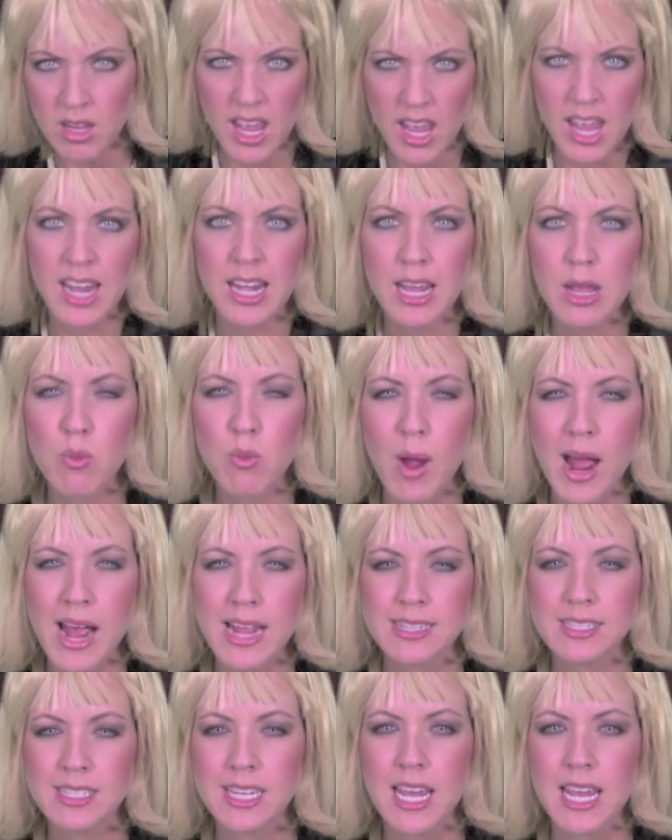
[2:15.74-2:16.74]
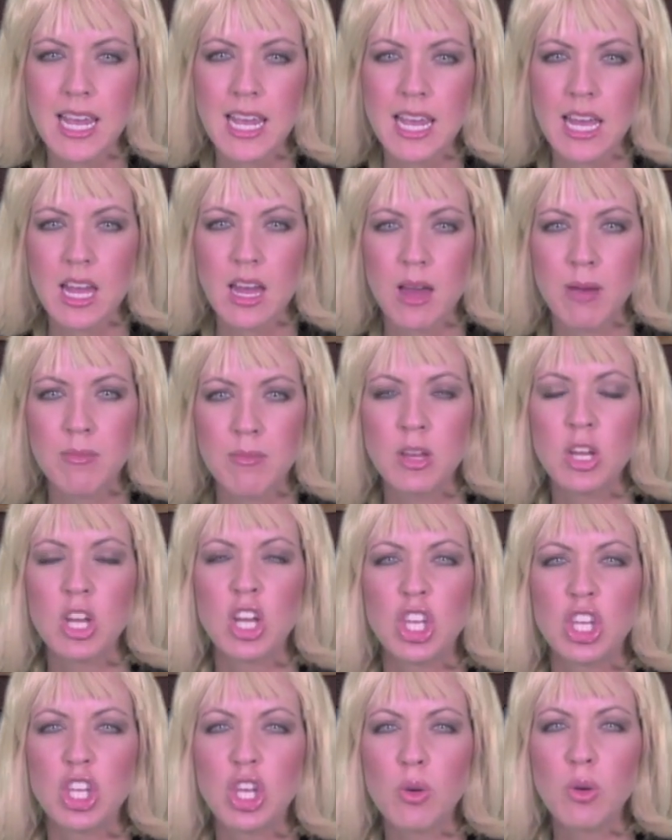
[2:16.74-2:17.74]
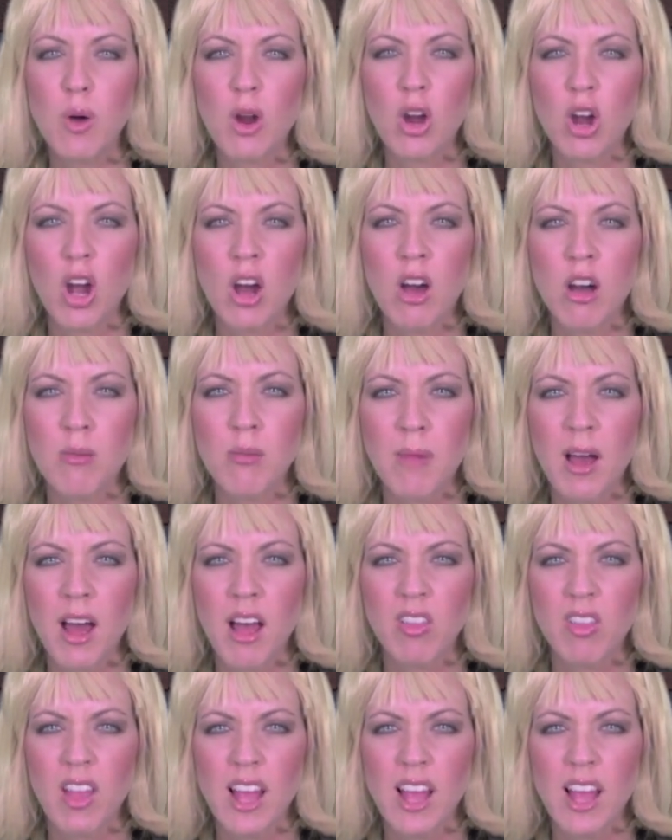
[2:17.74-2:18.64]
Anyway, TM, you are on my